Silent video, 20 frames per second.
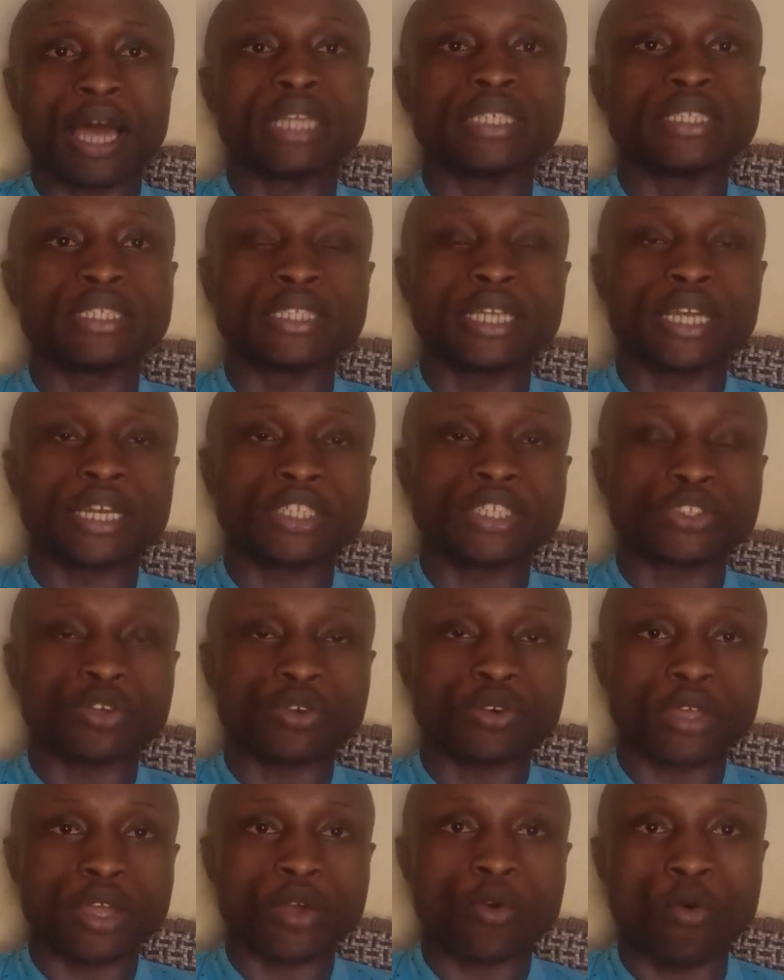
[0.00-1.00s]
Njeri
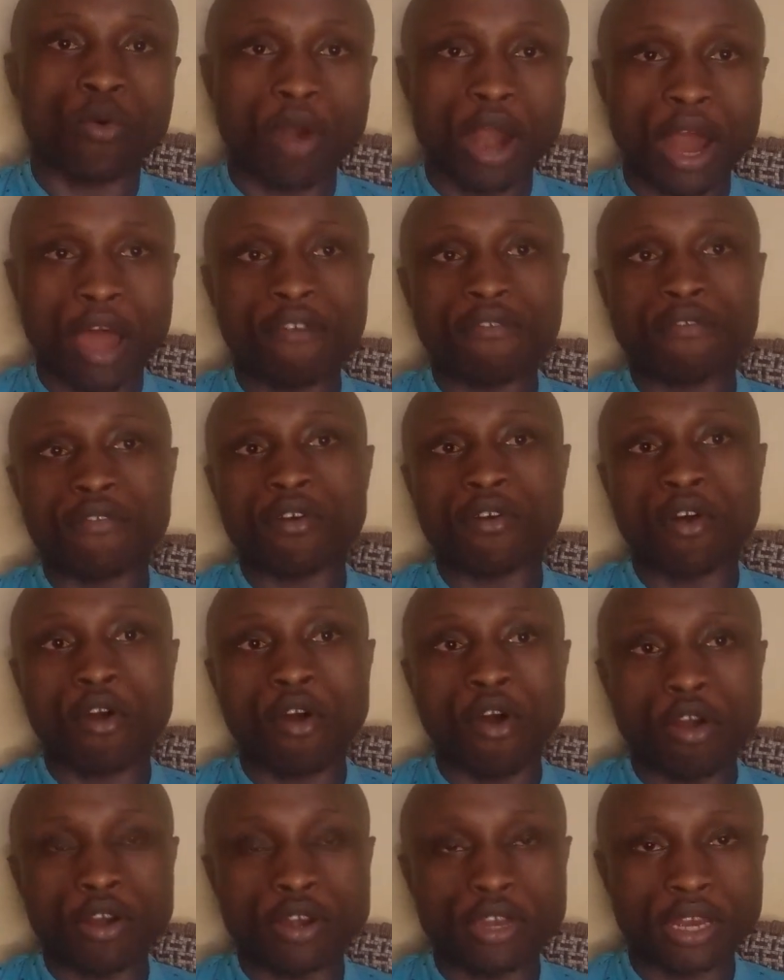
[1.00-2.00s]
Njoroge could have
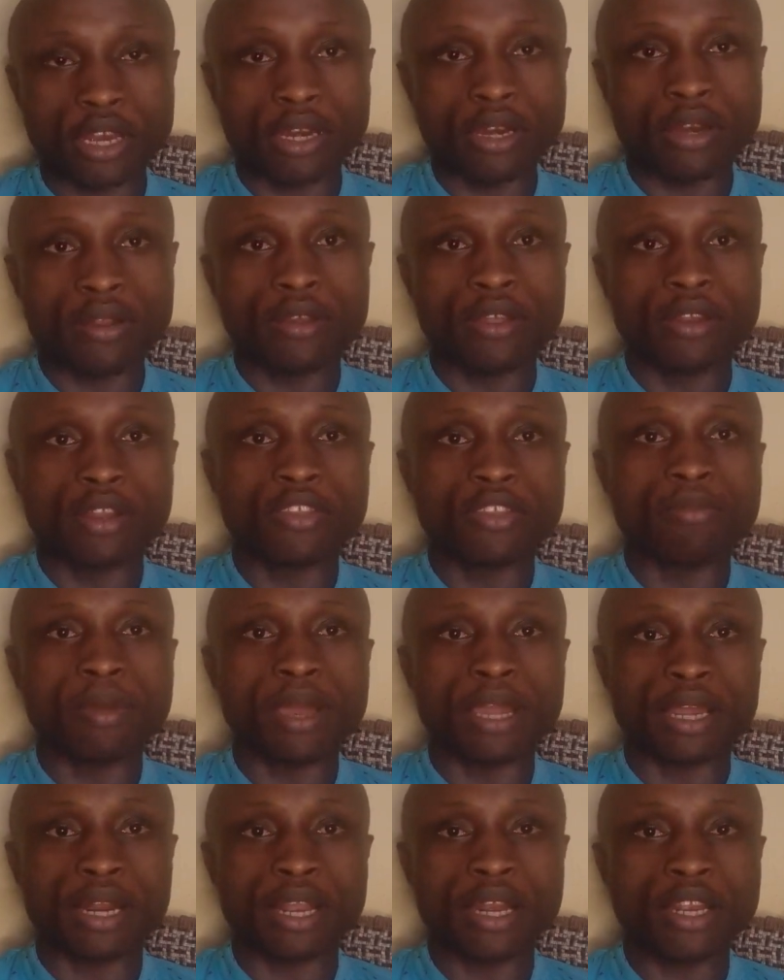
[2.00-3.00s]
gotten this
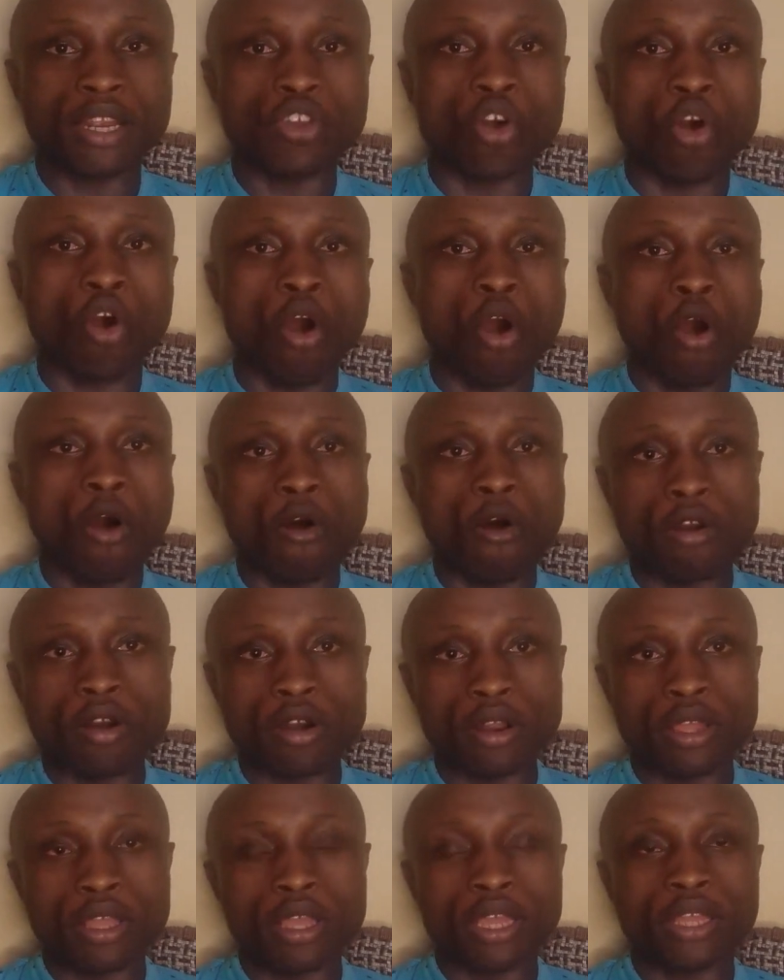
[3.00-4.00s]
by credit or
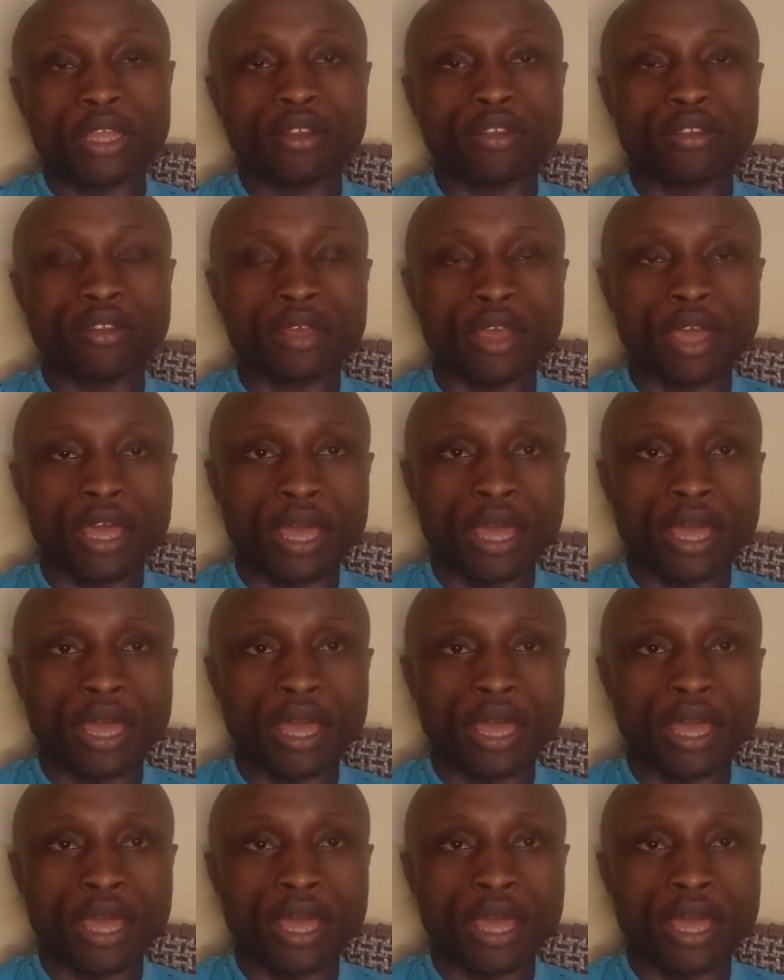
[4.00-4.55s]
it, uh,